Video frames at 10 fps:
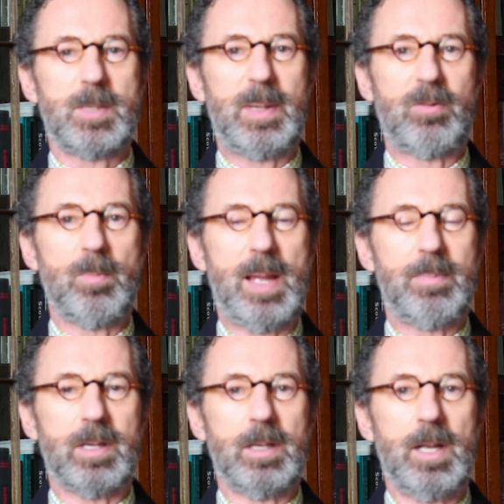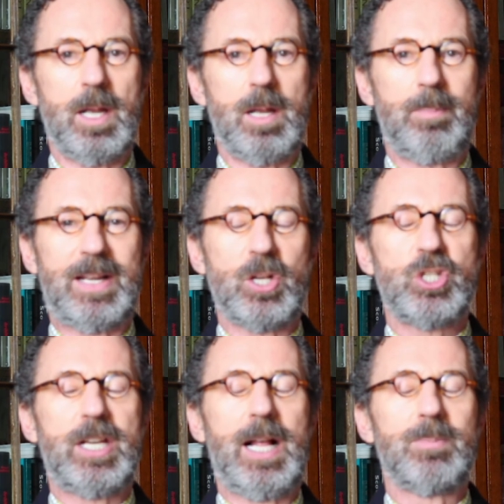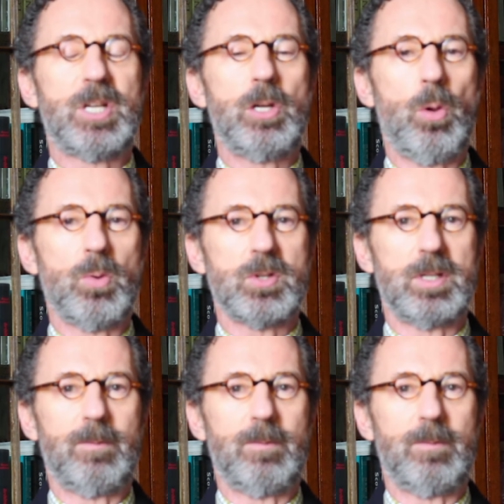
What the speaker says: to be remembered because she helped to launch